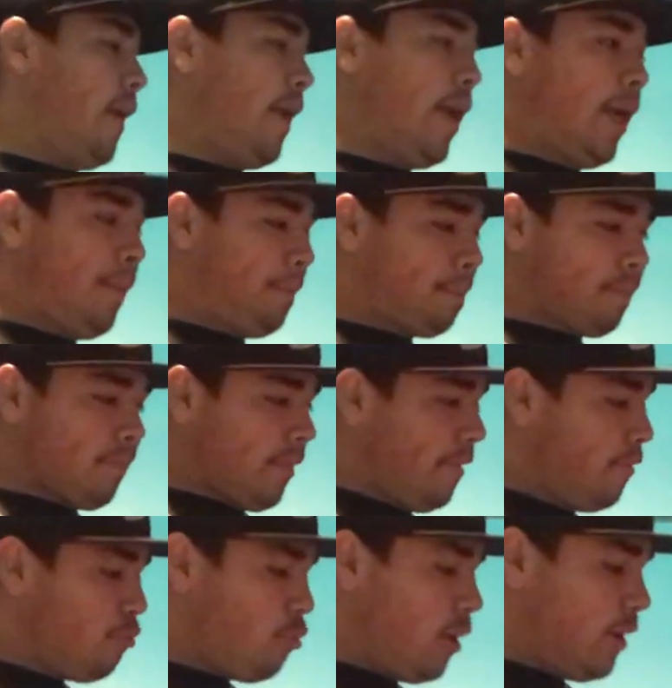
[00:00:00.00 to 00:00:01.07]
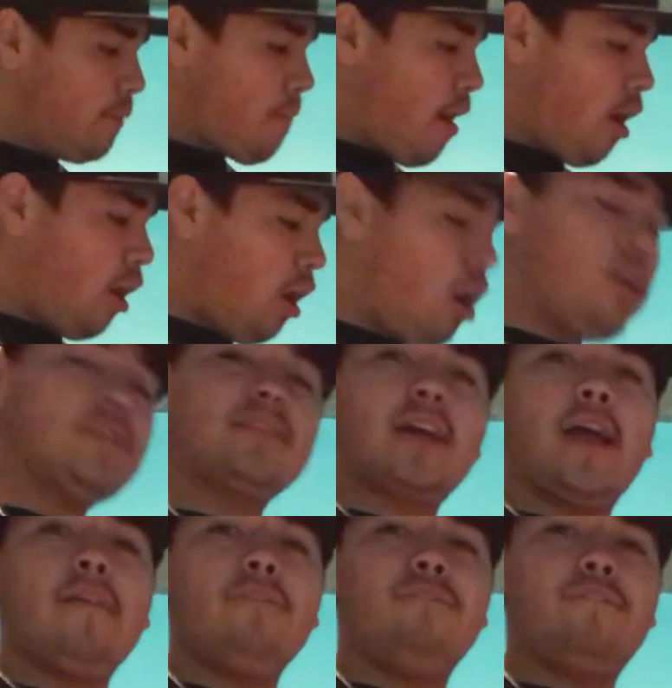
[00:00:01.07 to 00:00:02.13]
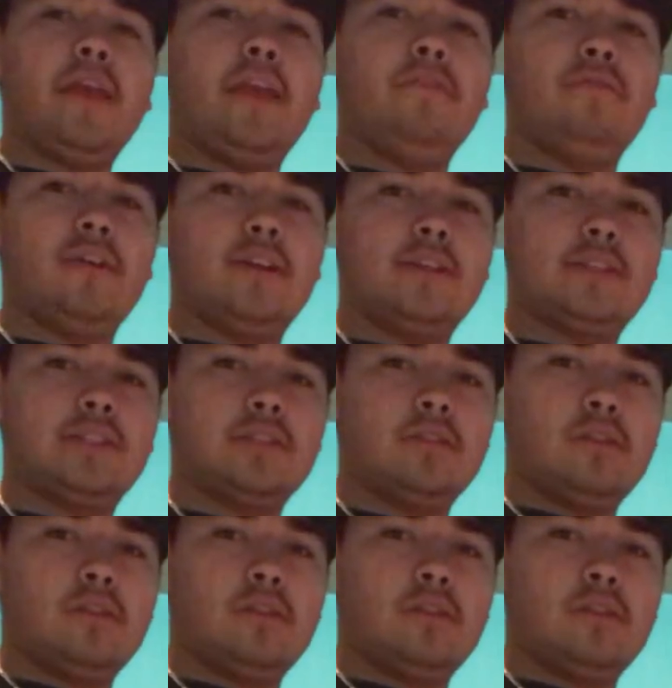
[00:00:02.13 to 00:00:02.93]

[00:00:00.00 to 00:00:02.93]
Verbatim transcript: Um, he's one of my all-time favorites